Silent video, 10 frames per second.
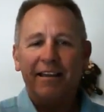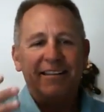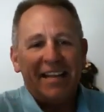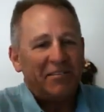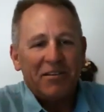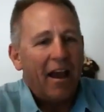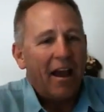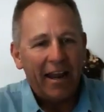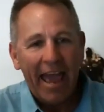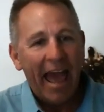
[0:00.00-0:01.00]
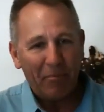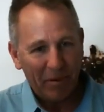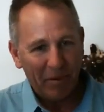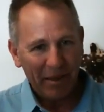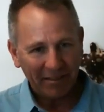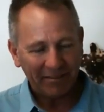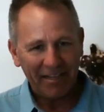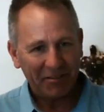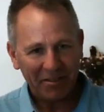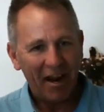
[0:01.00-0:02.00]
That's not going to happen, because
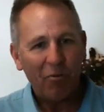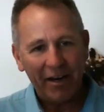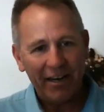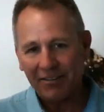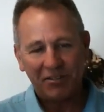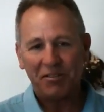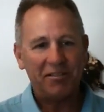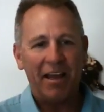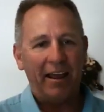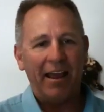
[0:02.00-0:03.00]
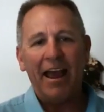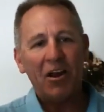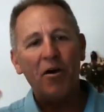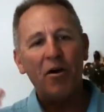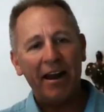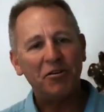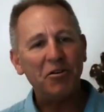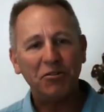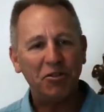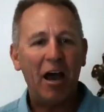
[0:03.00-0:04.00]
that's not what he's just, I know how to
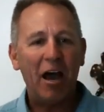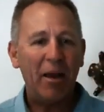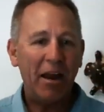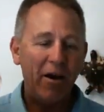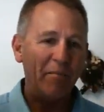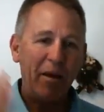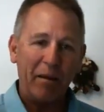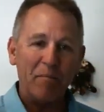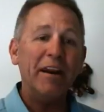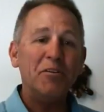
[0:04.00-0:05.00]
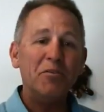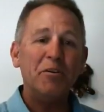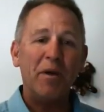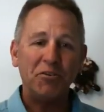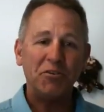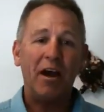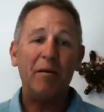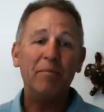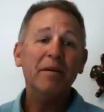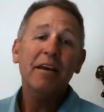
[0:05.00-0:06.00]
do a job. I know how to make money doing my job.